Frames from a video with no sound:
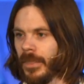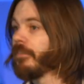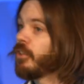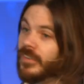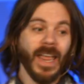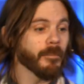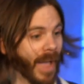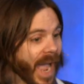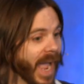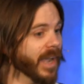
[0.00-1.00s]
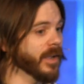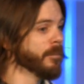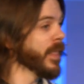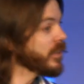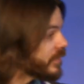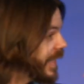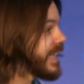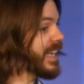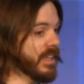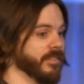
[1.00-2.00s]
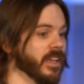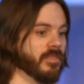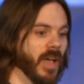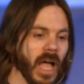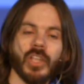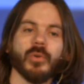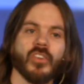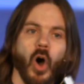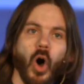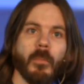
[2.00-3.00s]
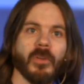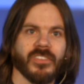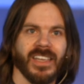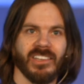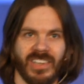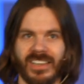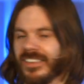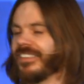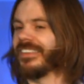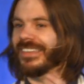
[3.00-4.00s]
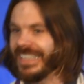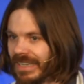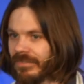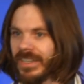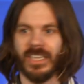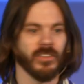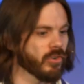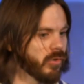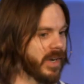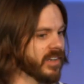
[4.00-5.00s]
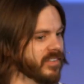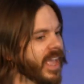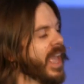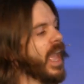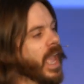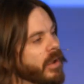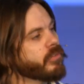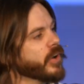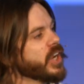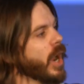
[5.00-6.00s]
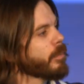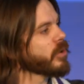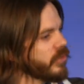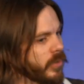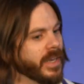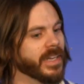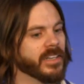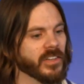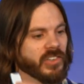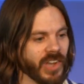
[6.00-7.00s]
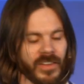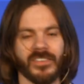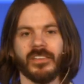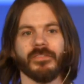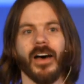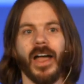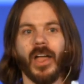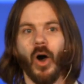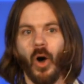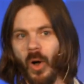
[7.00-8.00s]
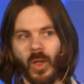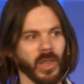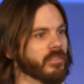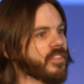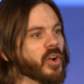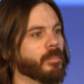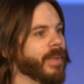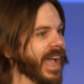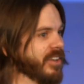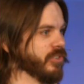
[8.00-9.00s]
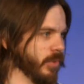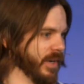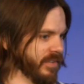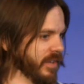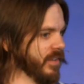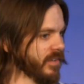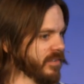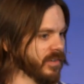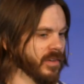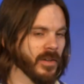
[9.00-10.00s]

If you step back and you take it at face value, it's almost like Jesus is giving his critics every opportunity to justify all of their bad choices.